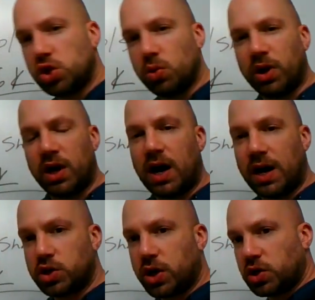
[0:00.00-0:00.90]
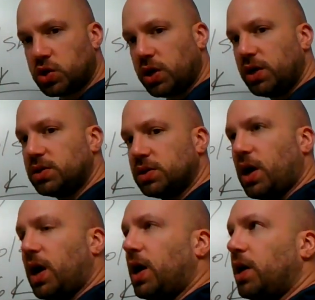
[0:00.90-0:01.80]
So a contract
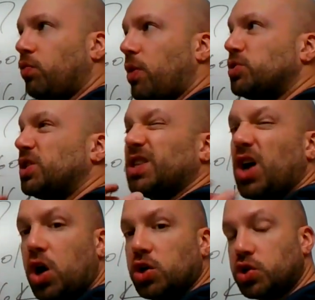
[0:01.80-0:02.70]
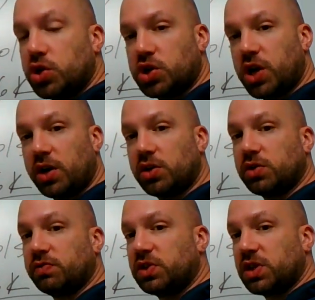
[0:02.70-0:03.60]
trades represents 100
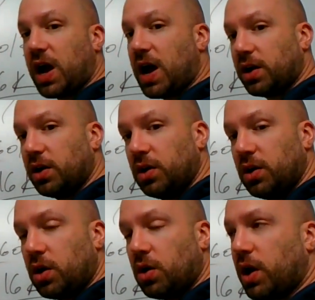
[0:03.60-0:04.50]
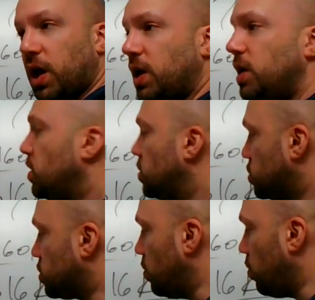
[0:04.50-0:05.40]
shares of stock. Okay.
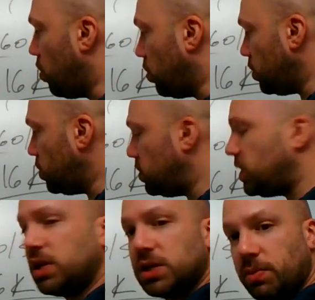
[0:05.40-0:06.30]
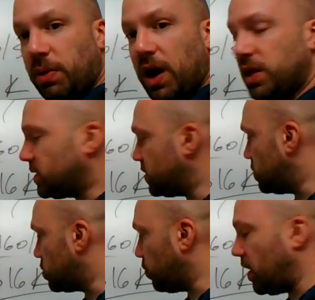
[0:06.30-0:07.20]
So all you need to buy this
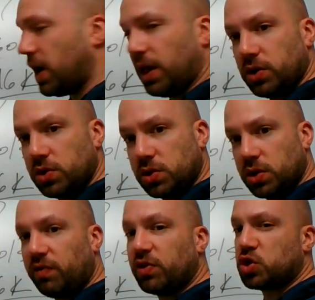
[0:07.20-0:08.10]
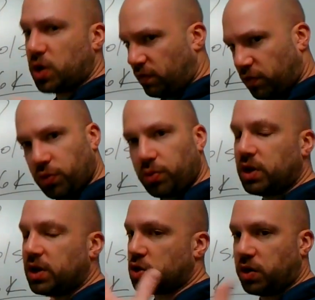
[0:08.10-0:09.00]
is $3. If it's trading for
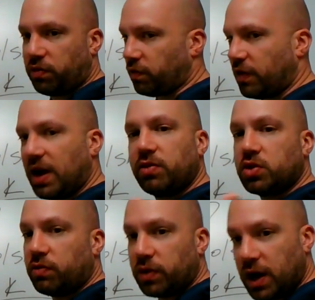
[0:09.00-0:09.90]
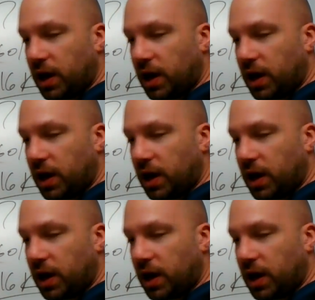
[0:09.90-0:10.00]
3, you can trade for 5, trade for